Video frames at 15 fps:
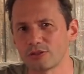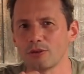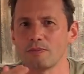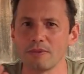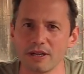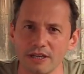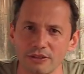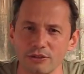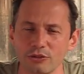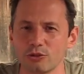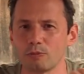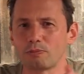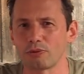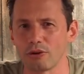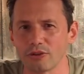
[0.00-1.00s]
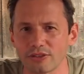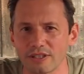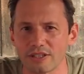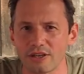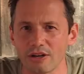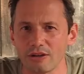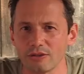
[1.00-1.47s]
the minus, the pros
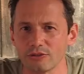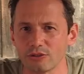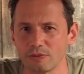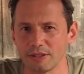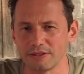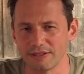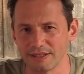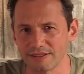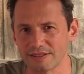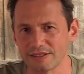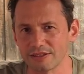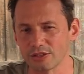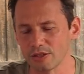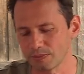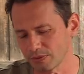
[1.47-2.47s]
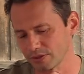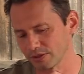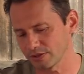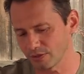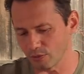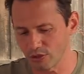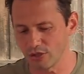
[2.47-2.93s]
and cons about that setup or
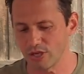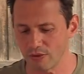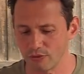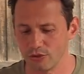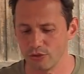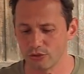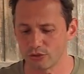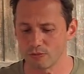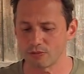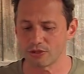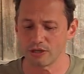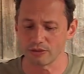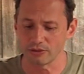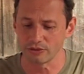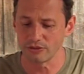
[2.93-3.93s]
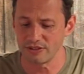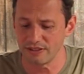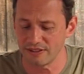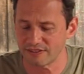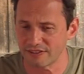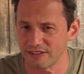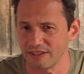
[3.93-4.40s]
not, when you have a YouTube channel, the
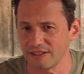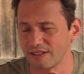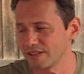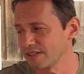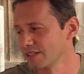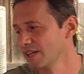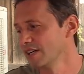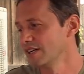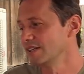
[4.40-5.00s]
DSLR,